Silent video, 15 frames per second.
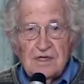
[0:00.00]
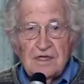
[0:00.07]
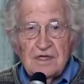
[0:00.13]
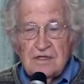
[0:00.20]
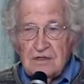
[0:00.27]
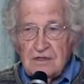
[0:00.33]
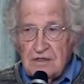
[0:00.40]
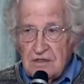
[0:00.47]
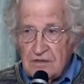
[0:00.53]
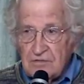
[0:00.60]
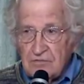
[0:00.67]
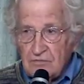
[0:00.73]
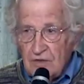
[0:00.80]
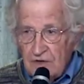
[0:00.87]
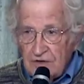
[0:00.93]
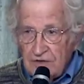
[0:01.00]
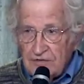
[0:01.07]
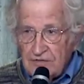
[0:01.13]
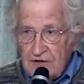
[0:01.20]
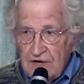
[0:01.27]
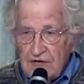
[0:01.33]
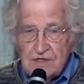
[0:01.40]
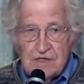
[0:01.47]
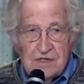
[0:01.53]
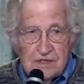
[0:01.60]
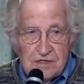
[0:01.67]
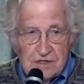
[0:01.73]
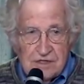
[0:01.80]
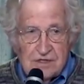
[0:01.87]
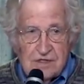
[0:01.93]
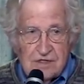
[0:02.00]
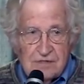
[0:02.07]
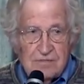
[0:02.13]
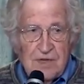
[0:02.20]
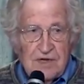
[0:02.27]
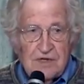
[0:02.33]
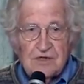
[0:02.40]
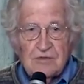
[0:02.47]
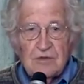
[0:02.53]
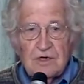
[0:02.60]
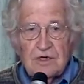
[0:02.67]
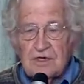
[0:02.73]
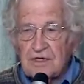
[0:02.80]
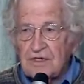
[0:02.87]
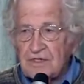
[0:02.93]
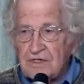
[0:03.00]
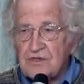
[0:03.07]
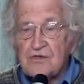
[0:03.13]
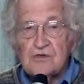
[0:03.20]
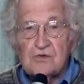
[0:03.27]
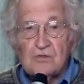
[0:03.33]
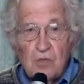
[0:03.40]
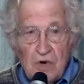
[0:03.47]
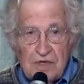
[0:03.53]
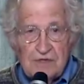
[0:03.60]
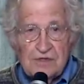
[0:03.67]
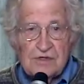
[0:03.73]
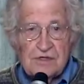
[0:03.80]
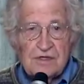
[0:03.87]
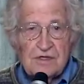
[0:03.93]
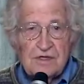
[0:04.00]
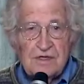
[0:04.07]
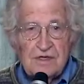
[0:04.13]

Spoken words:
In Wealth of Nations, his major work, it's used once.